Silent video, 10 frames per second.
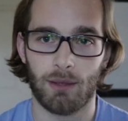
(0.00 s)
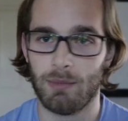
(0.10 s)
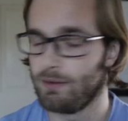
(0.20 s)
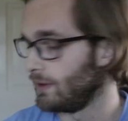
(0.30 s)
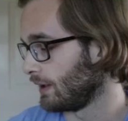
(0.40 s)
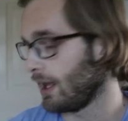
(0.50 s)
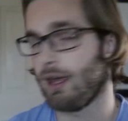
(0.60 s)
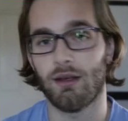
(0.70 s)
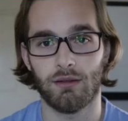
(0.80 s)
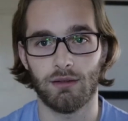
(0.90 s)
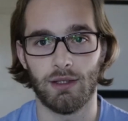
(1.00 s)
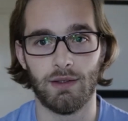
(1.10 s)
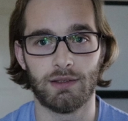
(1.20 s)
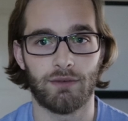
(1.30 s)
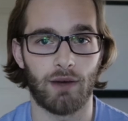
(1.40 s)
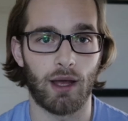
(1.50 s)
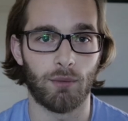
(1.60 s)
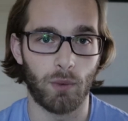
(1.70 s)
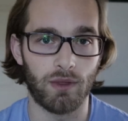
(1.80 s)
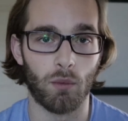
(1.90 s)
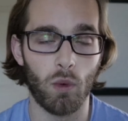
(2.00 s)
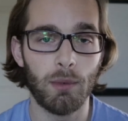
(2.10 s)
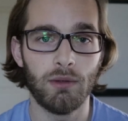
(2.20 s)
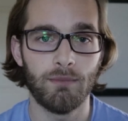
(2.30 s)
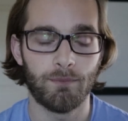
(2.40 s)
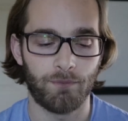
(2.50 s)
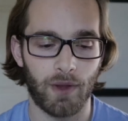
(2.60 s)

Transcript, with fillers: I'm living here in this flat with the woman.